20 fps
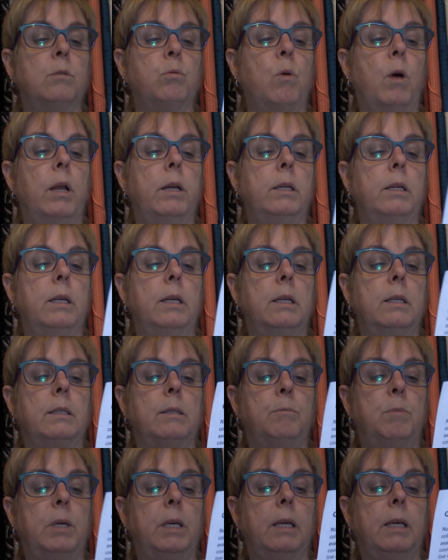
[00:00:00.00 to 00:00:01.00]
one
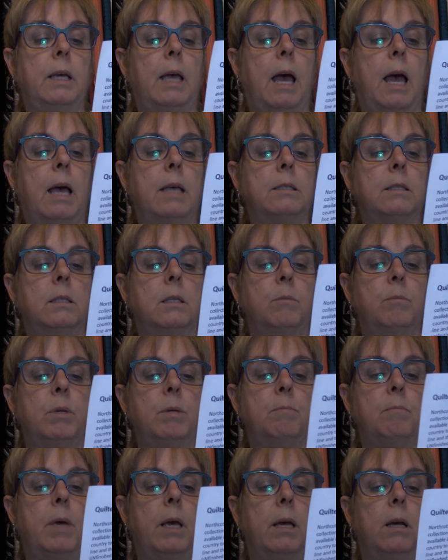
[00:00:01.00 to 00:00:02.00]
is being asked to
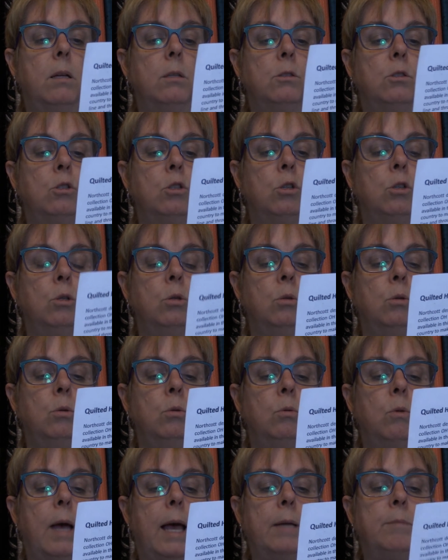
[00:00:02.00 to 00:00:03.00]
be mailed
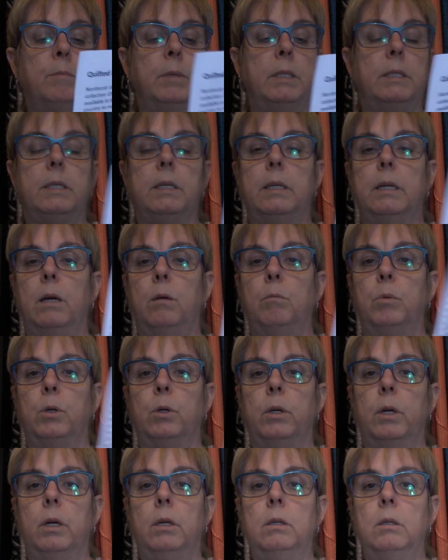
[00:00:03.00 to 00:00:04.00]
to Edmonton,
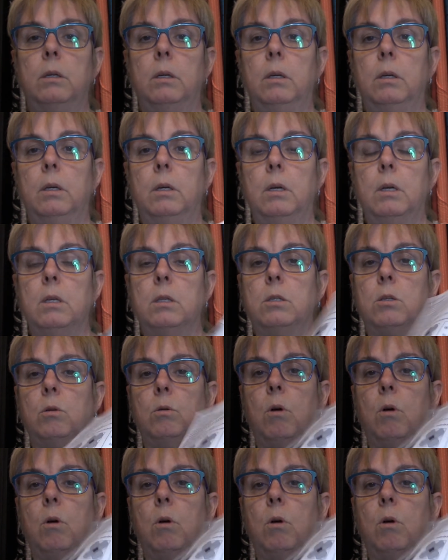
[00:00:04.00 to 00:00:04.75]
Alberta. So